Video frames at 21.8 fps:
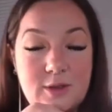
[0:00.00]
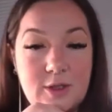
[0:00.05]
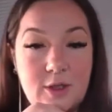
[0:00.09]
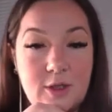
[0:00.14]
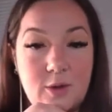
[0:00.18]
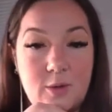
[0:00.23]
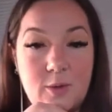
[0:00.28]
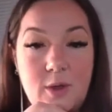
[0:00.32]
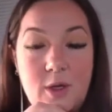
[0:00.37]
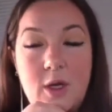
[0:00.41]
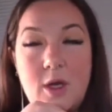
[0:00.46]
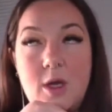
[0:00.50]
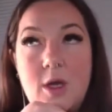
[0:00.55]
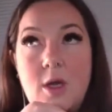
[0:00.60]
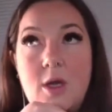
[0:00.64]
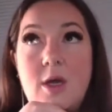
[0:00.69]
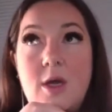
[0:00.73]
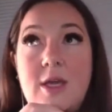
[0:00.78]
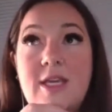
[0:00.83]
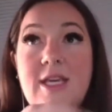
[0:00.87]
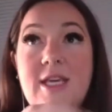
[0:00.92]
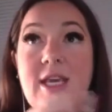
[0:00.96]
So,
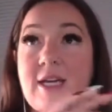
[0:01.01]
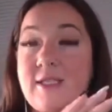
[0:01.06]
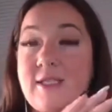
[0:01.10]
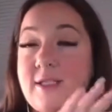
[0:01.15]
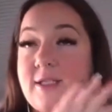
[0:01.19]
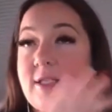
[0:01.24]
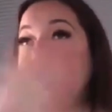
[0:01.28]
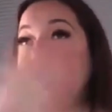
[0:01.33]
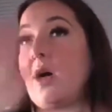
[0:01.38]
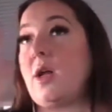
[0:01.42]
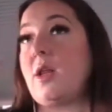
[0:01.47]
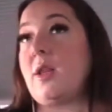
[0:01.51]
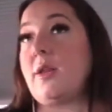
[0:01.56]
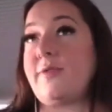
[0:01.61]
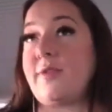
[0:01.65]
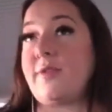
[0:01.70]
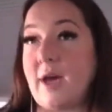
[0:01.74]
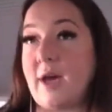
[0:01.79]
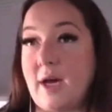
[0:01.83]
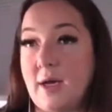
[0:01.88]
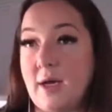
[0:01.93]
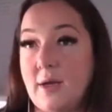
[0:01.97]
yes to all of
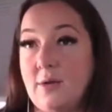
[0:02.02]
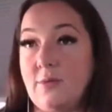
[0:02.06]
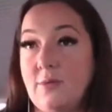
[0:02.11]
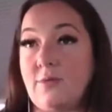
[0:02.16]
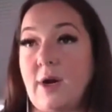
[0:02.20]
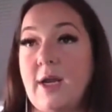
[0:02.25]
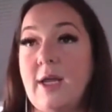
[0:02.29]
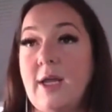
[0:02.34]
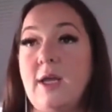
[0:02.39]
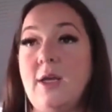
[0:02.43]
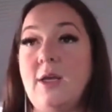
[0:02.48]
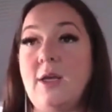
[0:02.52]
that, right?